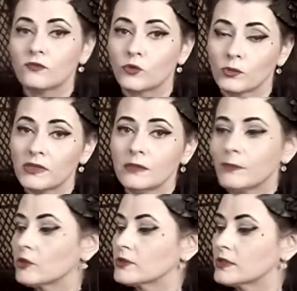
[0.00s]
for me
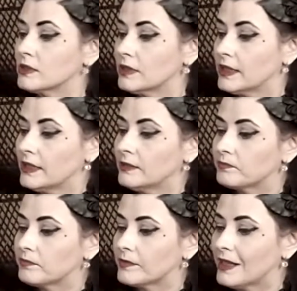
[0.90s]
personally,
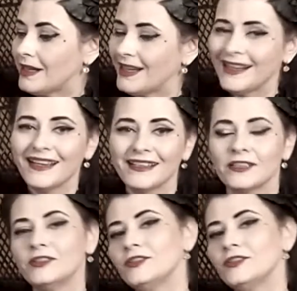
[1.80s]
I